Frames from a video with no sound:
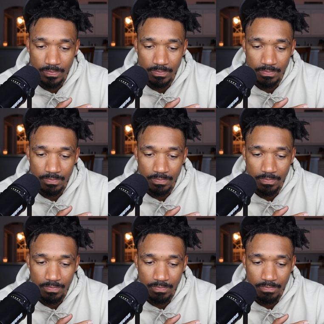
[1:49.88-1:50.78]

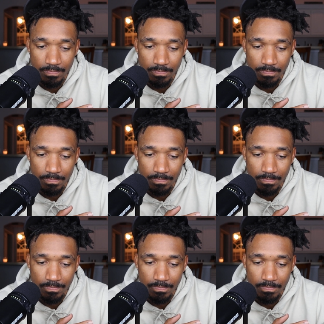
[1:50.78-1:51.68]

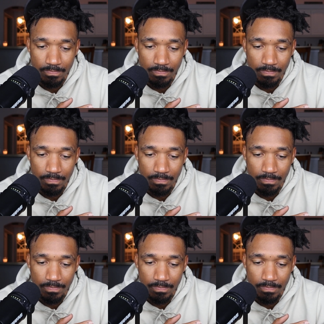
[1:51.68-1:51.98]
Nothing is said.